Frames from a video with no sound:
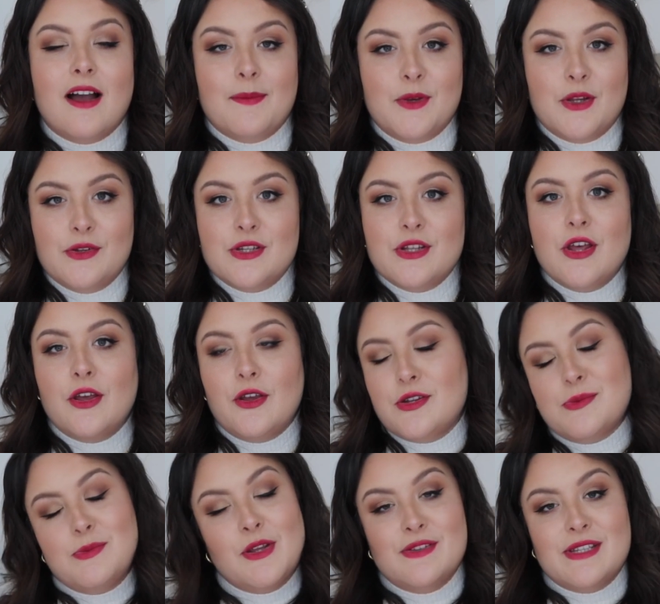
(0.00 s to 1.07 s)
I'm new to the
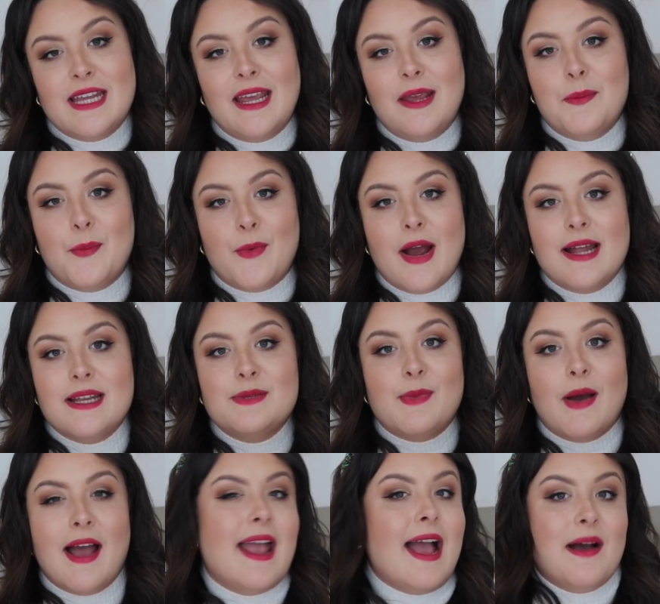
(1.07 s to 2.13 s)
Huda Beauty brand,
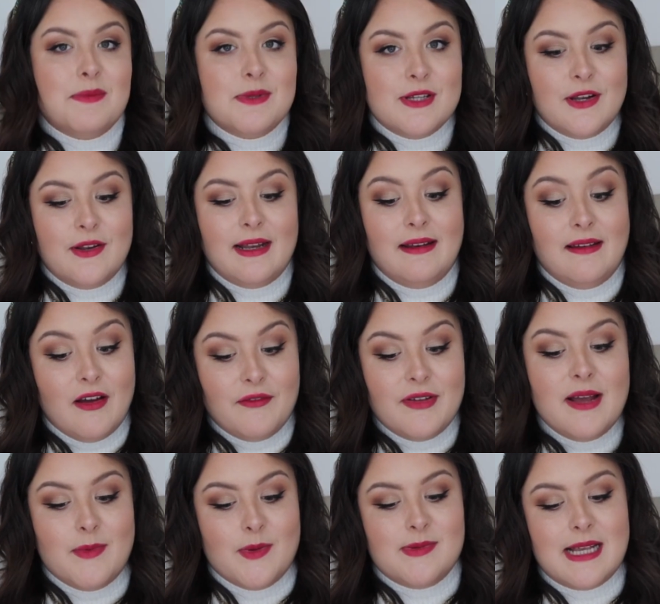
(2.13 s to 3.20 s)
but I absolutely love
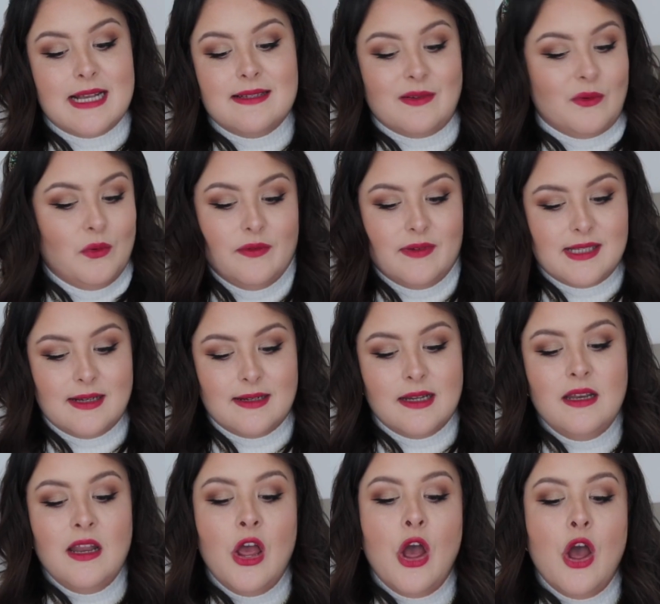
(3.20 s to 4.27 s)
it. I'm obsessed all of a
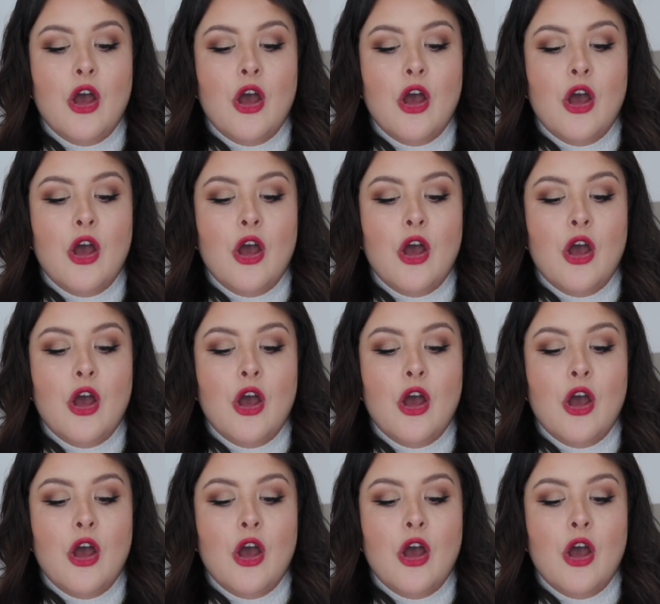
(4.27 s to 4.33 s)
sudden.